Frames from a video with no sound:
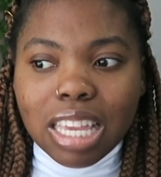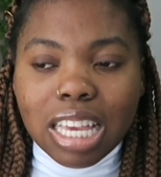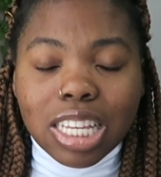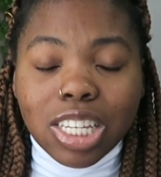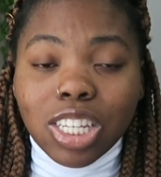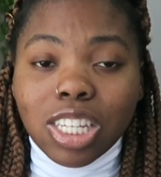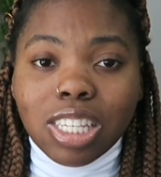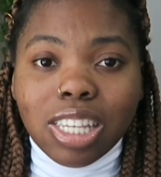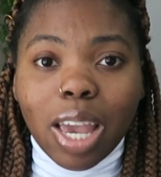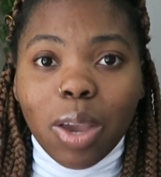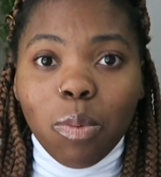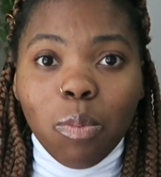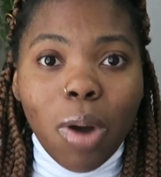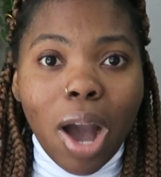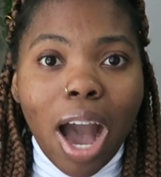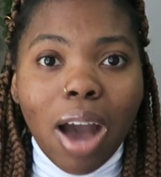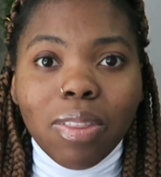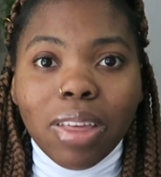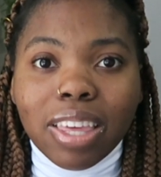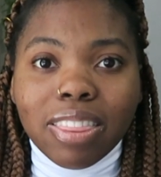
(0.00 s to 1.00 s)
She's like,
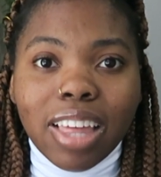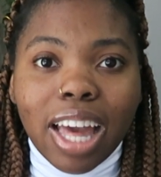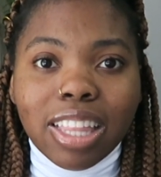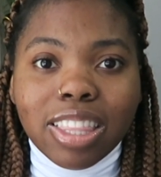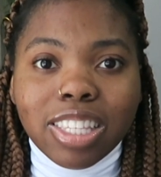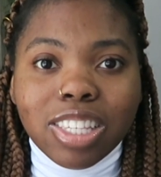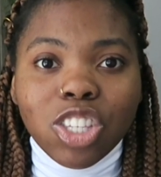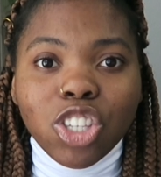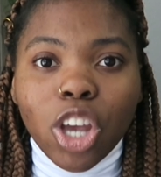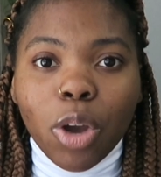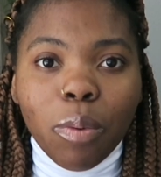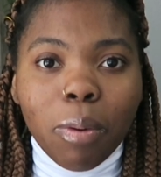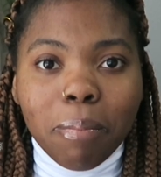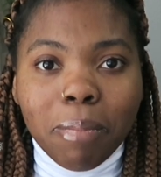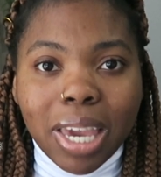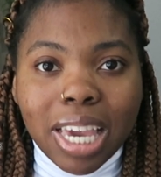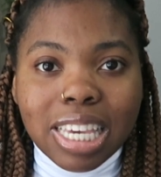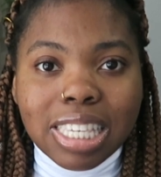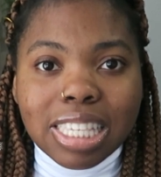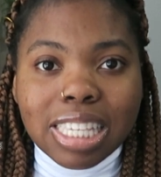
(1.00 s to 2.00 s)
wow, like that's so
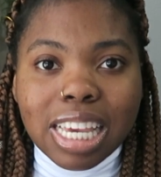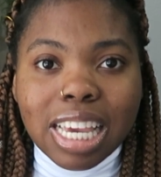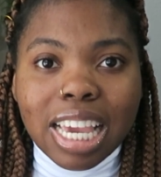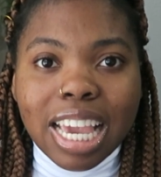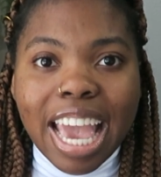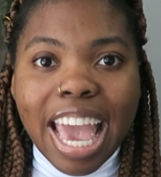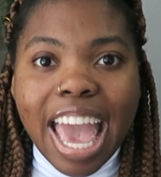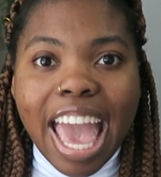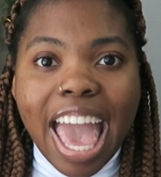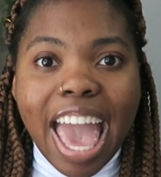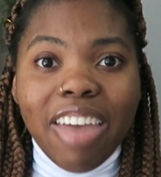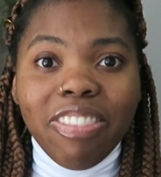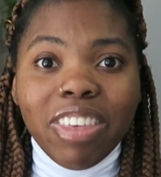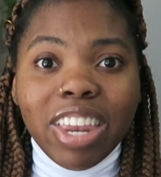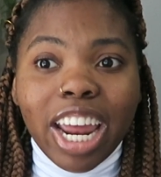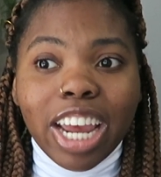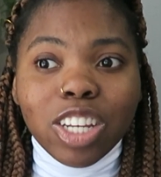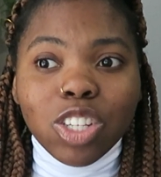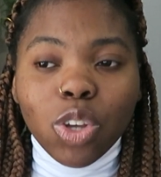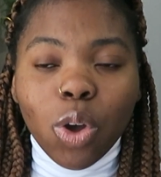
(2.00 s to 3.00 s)
amazing. And
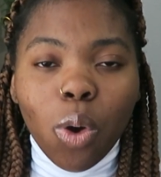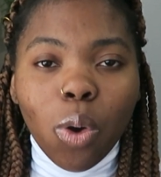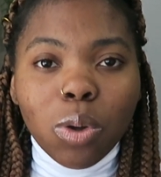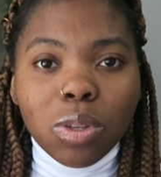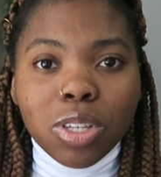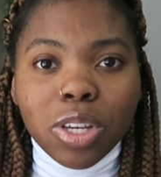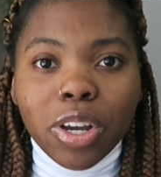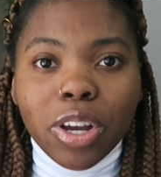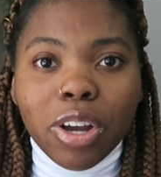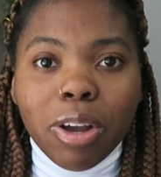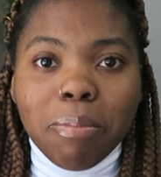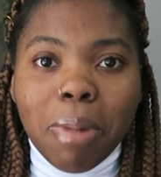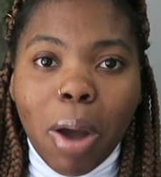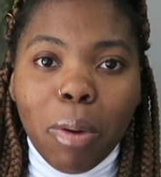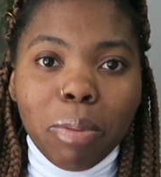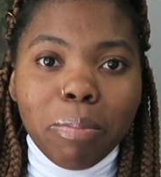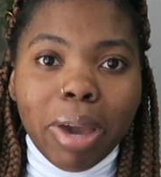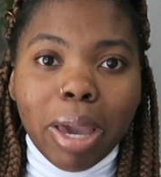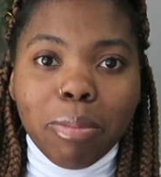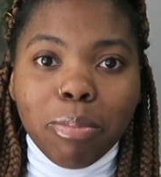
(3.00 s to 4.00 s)
then I told her
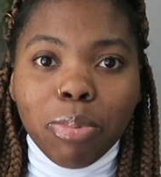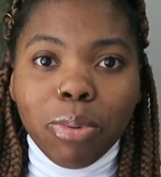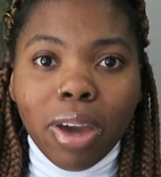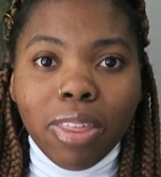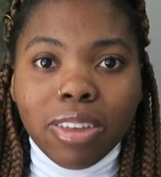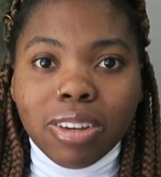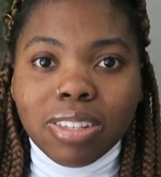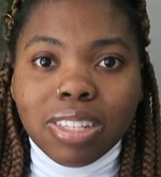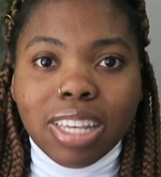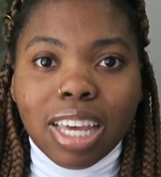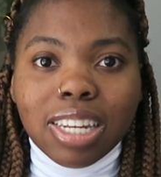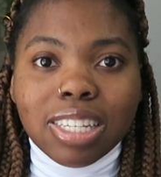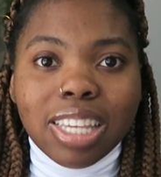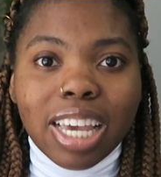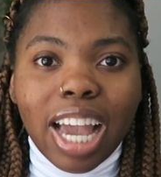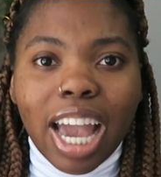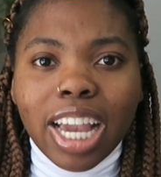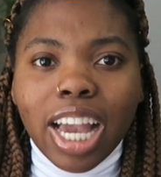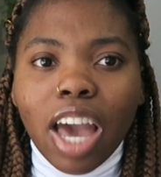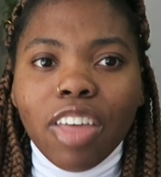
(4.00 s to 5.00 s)
about what my brother said. He's
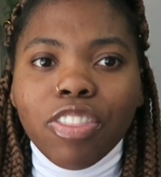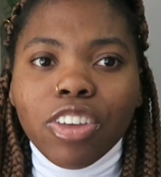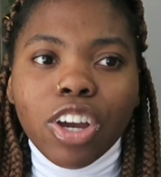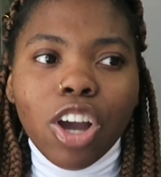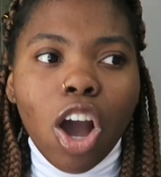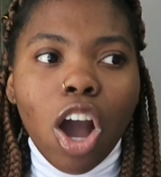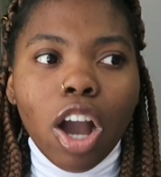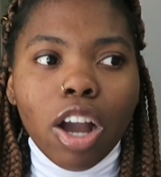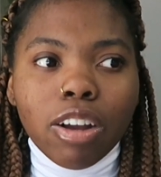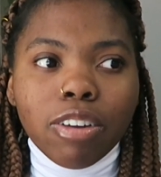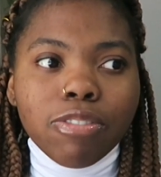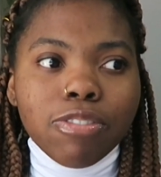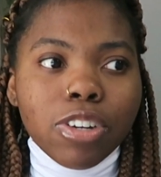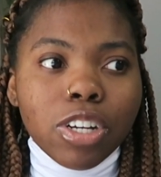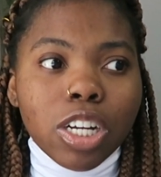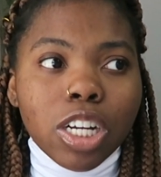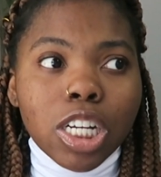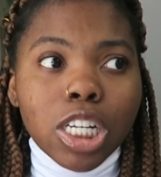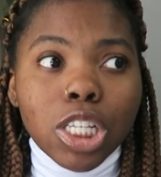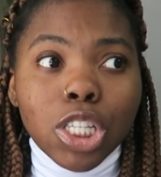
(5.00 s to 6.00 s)
like, I got the car
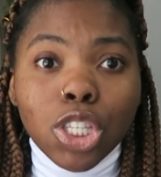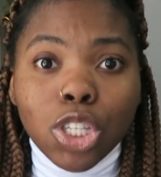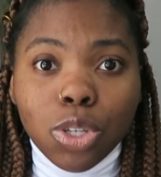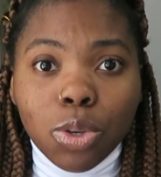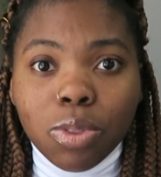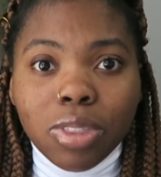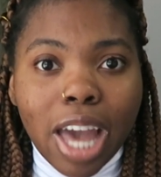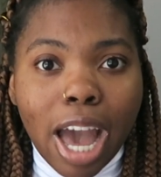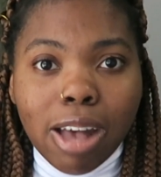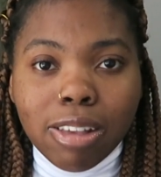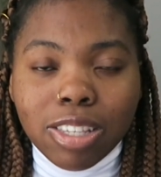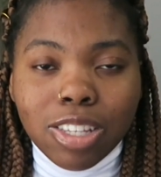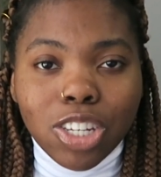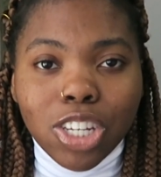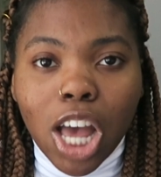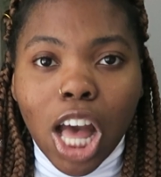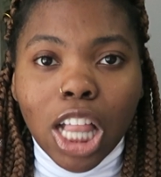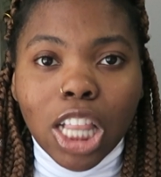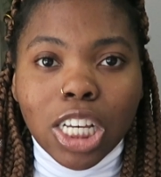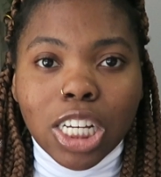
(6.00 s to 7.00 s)
for
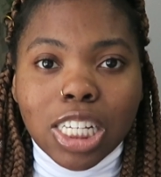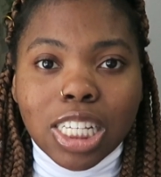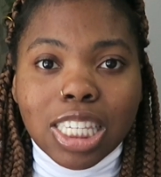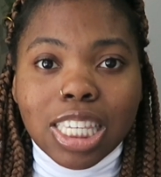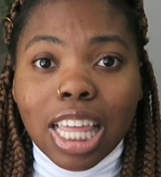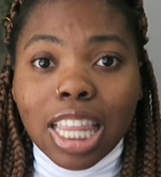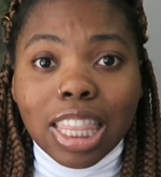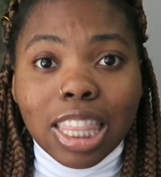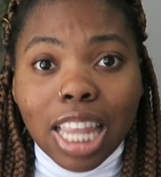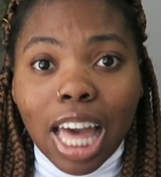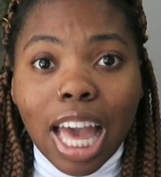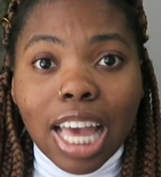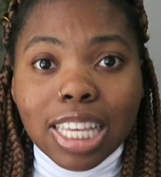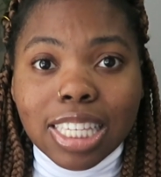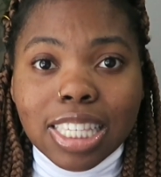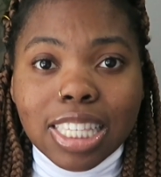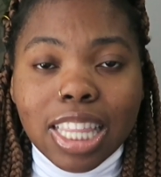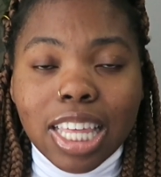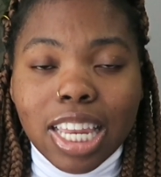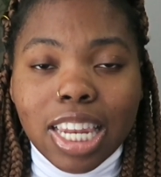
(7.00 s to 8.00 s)
$2,000
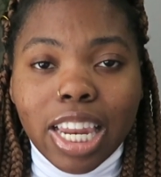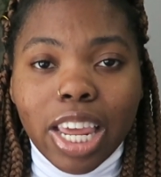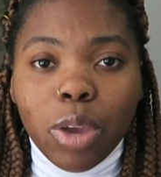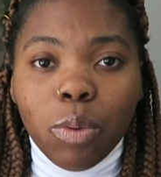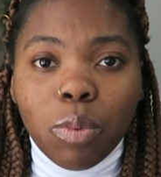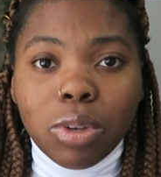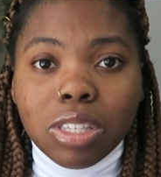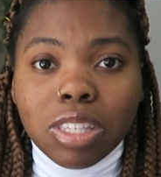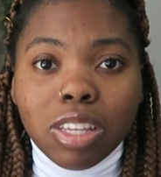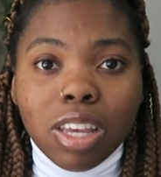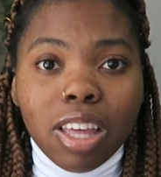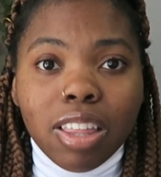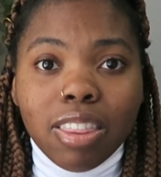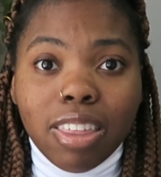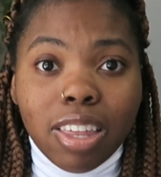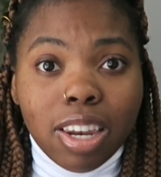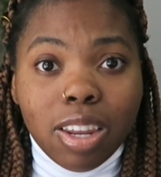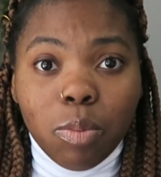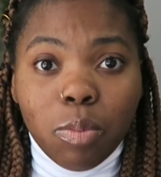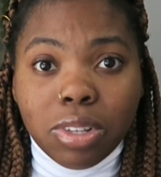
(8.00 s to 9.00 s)
less than it
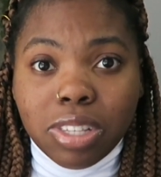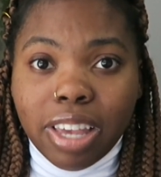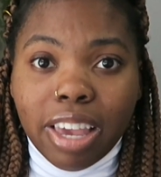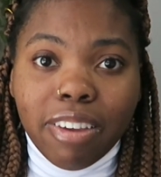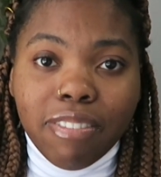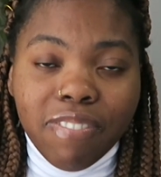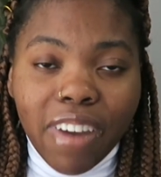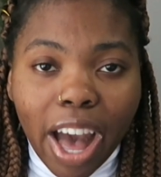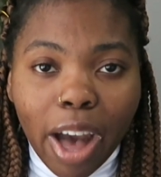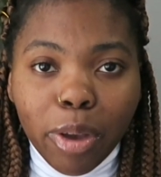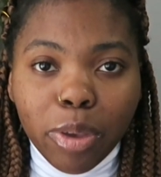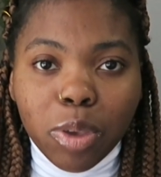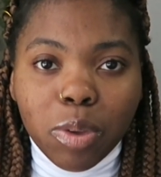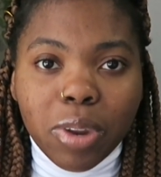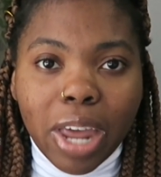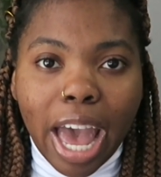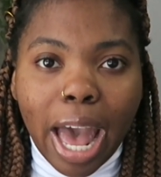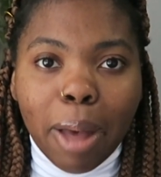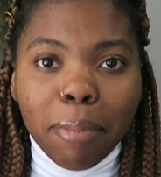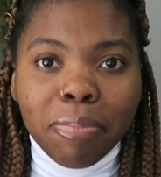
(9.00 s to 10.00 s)
was like
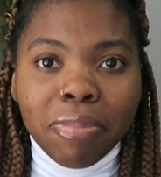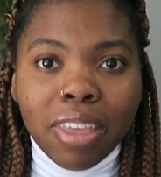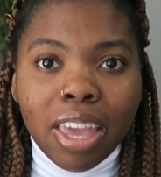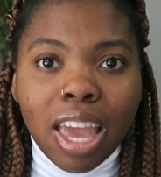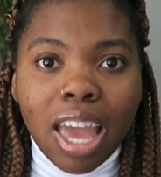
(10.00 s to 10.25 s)
valued at.